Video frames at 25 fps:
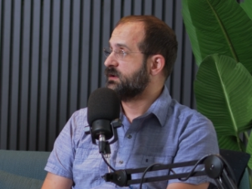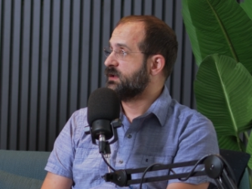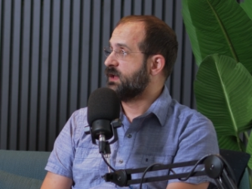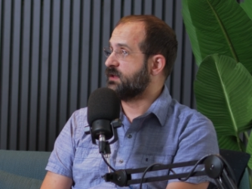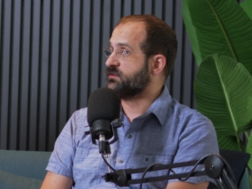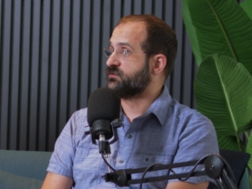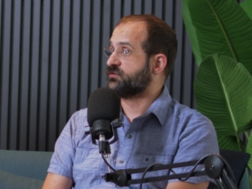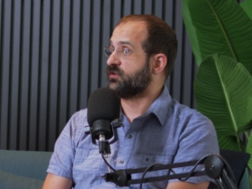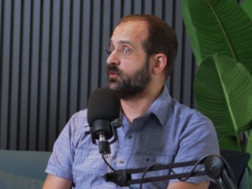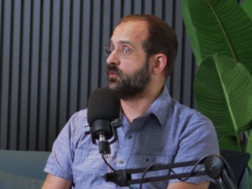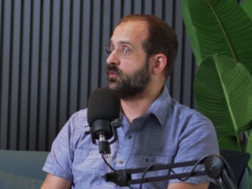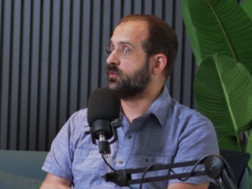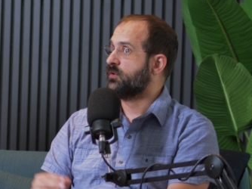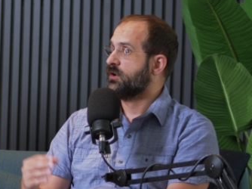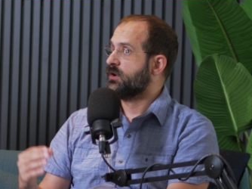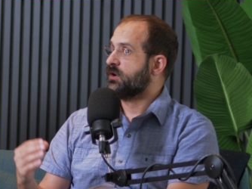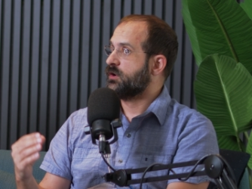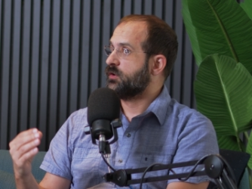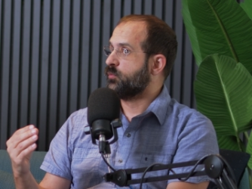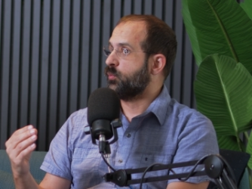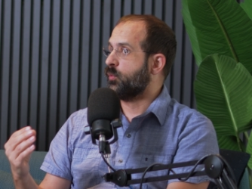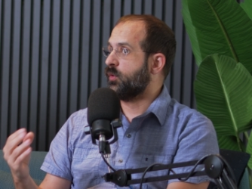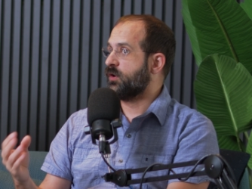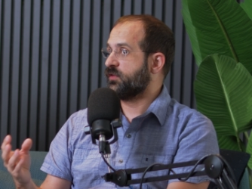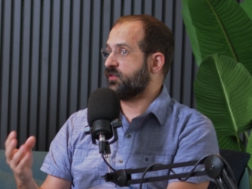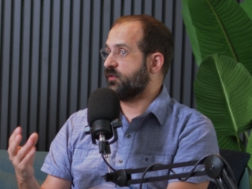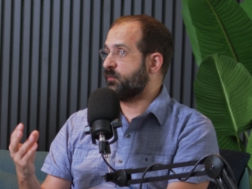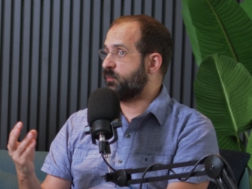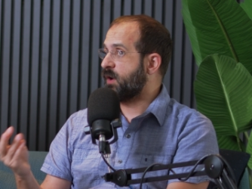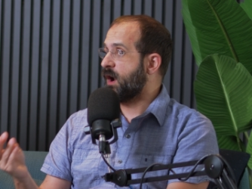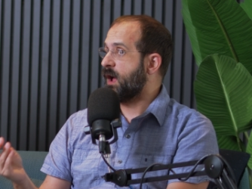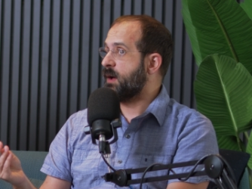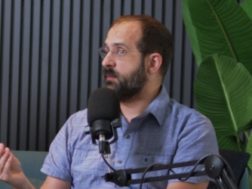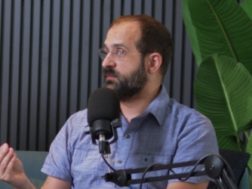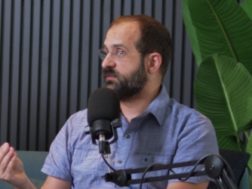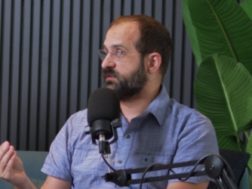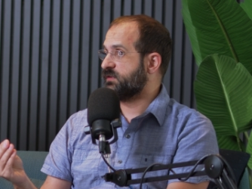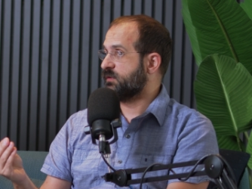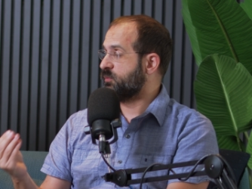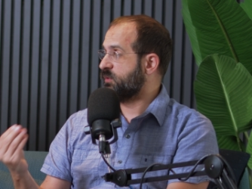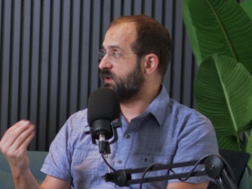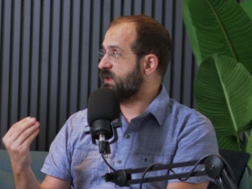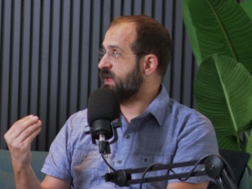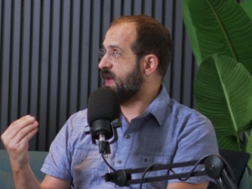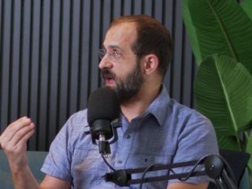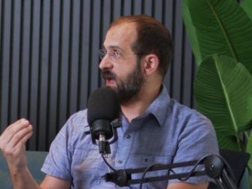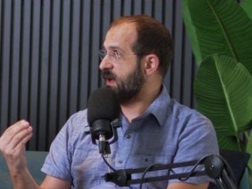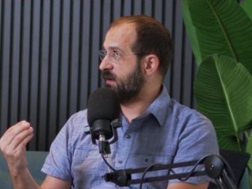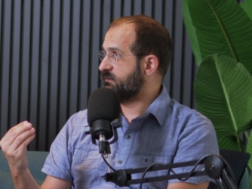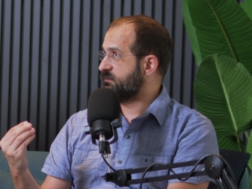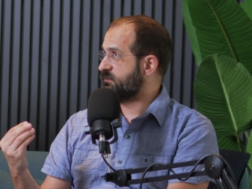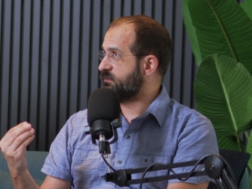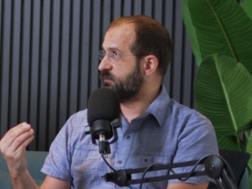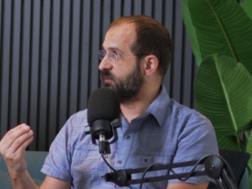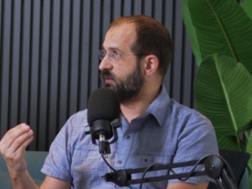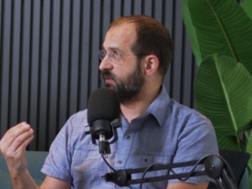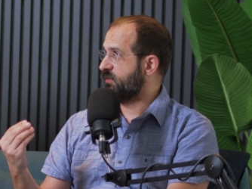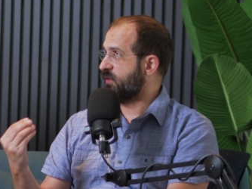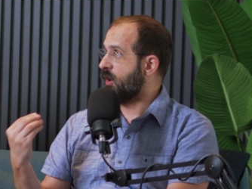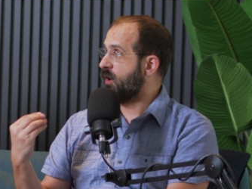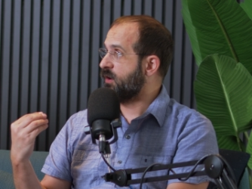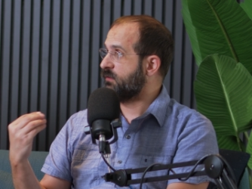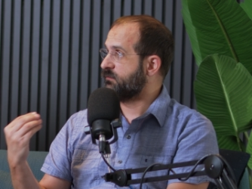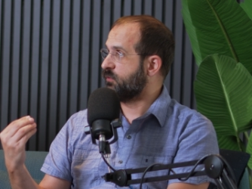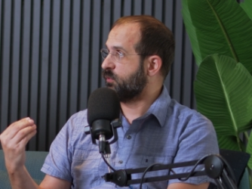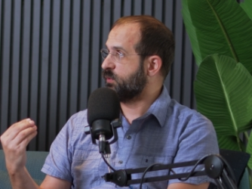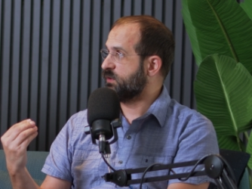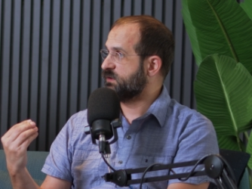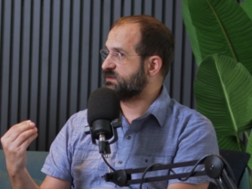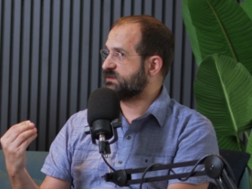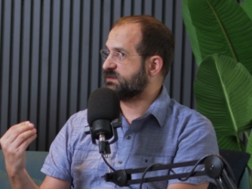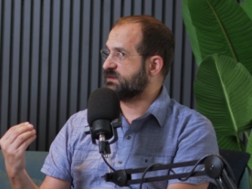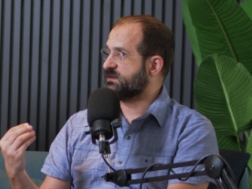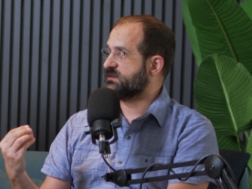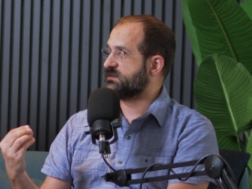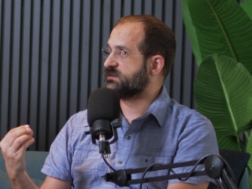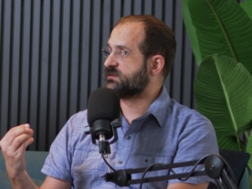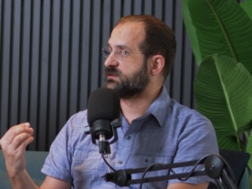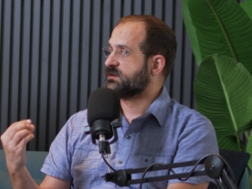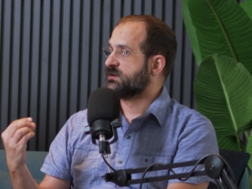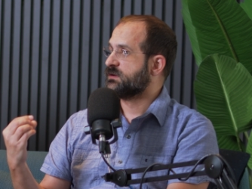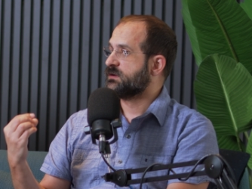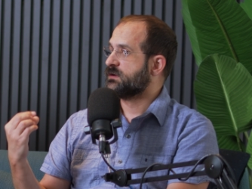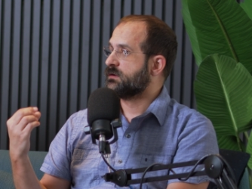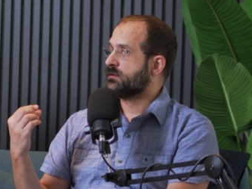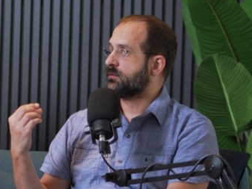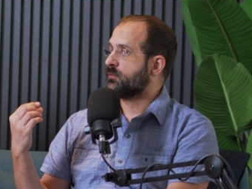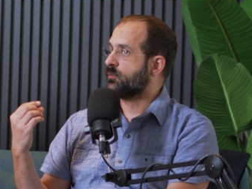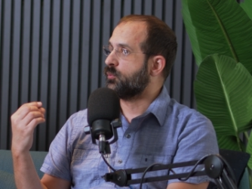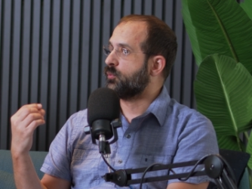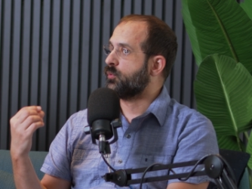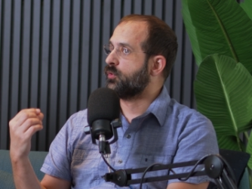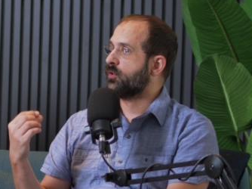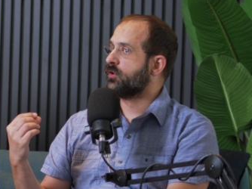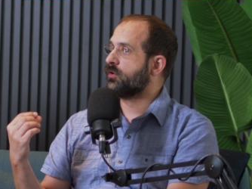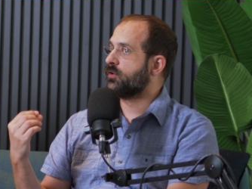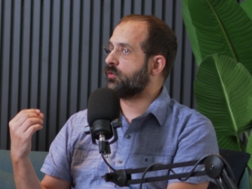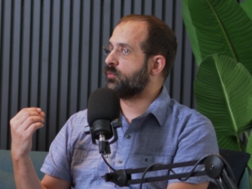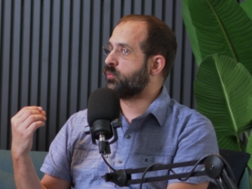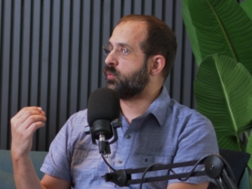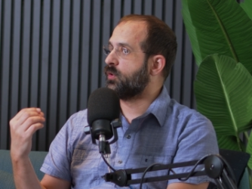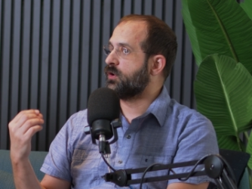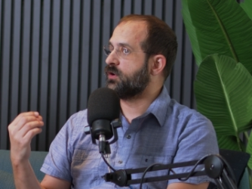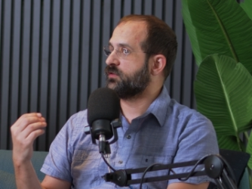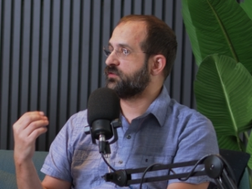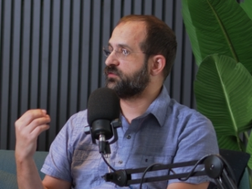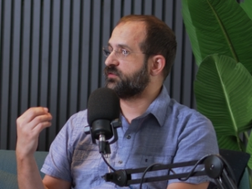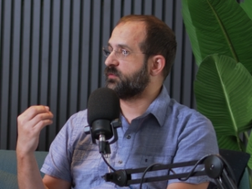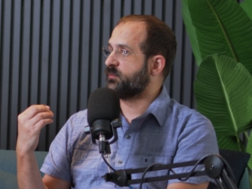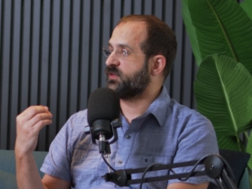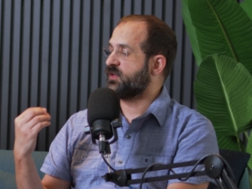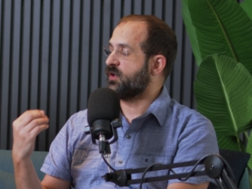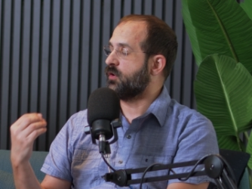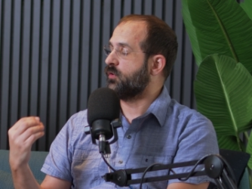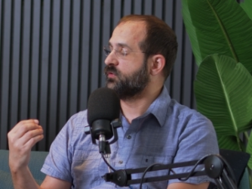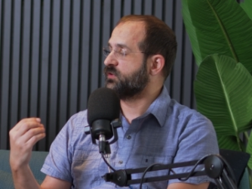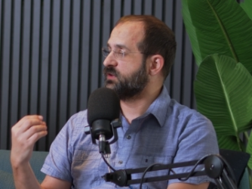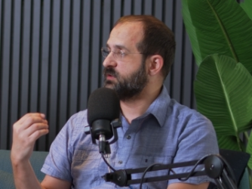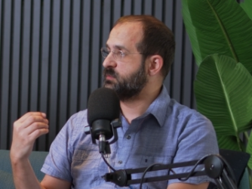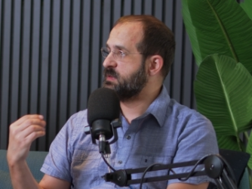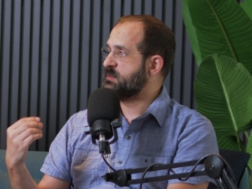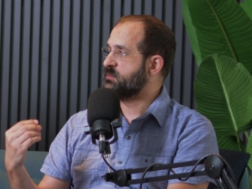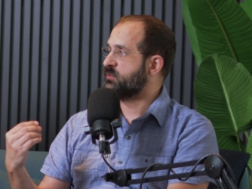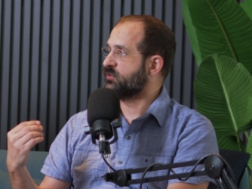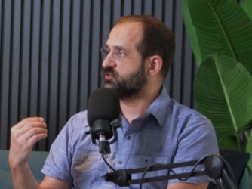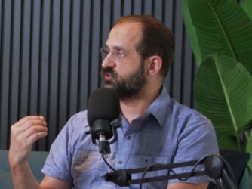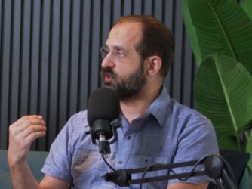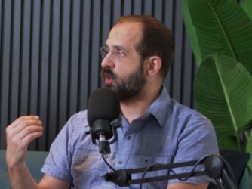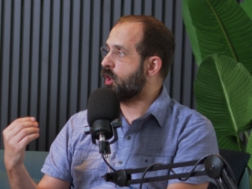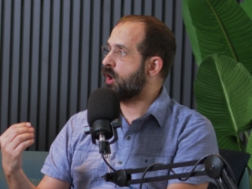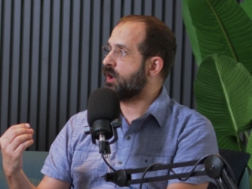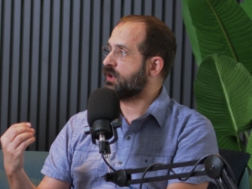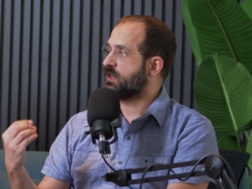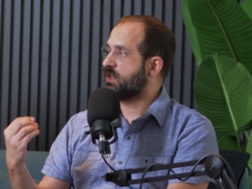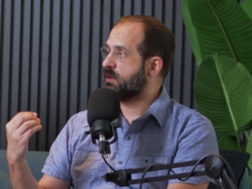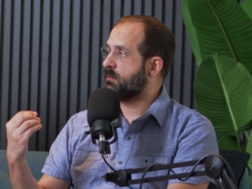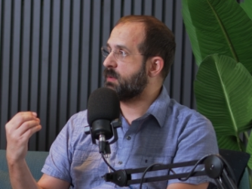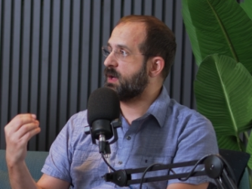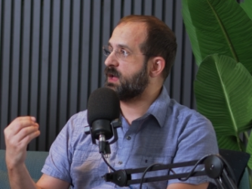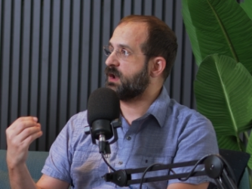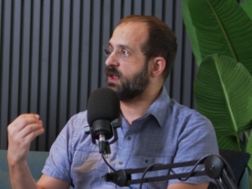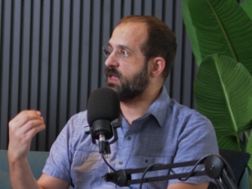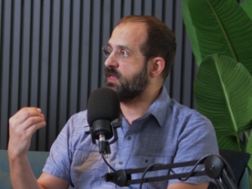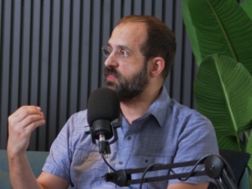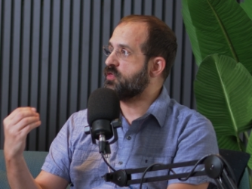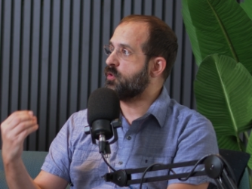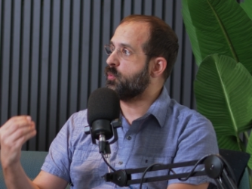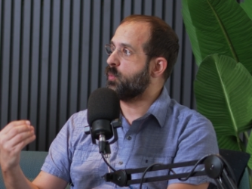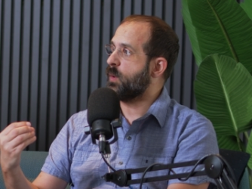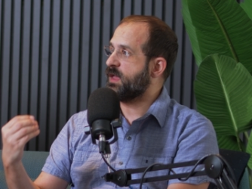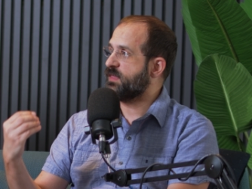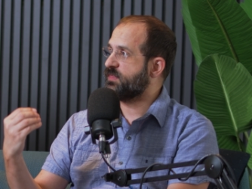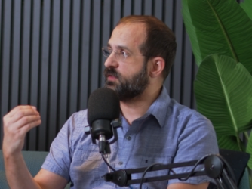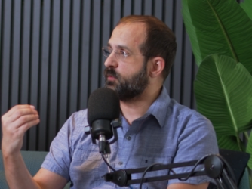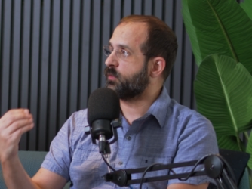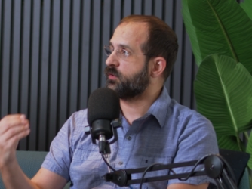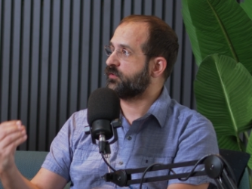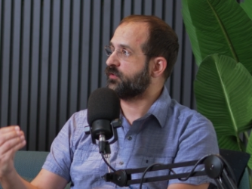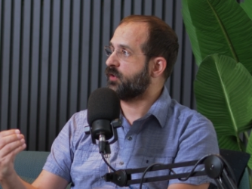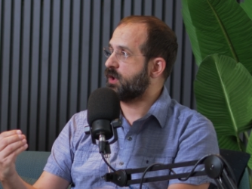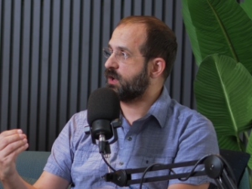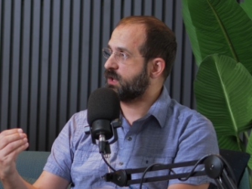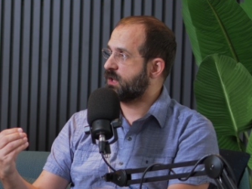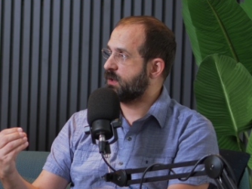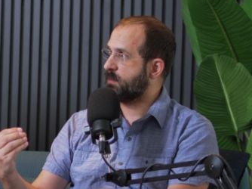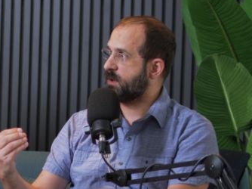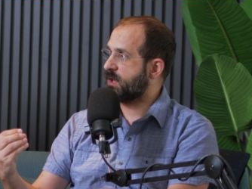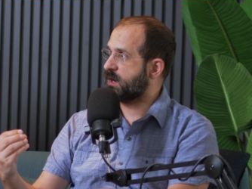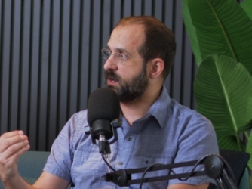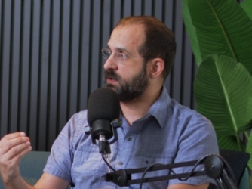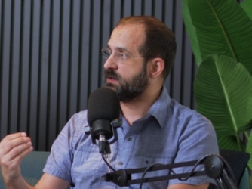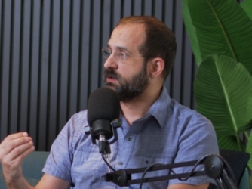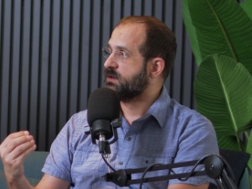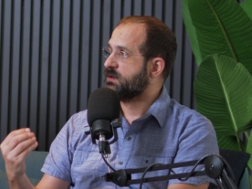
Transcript: And so one of the problems that we have with our voice is we're one of some of the only people talking about it in the way that we're talking about it.